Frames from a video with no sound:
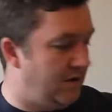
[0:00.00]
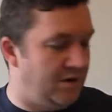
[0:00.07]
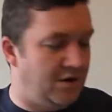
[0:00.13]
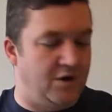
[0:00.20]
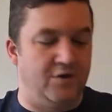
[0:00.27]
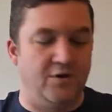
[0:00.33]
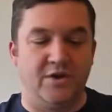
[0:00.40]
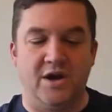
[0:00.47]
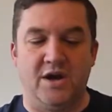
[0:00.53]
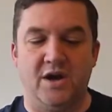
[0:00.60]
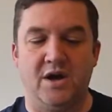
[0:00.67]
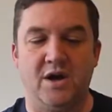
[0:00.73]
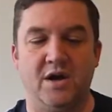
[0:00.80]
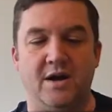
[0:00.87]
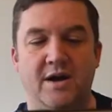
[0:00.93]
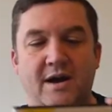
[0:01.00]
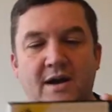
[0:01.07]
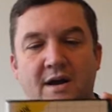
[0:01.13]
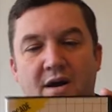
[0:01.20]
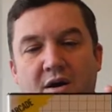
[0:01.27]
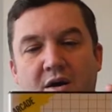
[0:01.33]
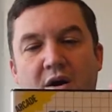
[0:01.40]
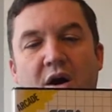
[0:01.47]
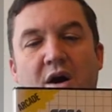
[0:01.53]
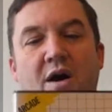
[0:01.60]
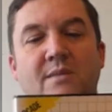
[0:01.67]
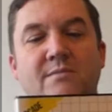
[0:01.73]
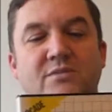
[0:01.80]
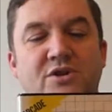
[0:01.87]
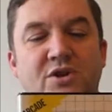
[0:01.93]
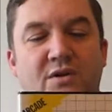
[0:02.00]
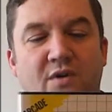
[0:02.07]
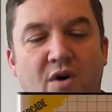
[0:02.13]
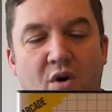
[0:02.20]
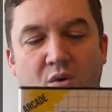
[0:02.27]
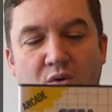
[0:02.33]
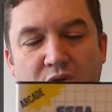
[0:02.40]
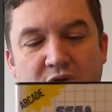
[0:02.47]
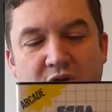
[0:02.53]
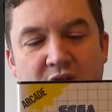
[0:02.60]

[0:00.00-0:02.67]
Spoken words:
Another sort of old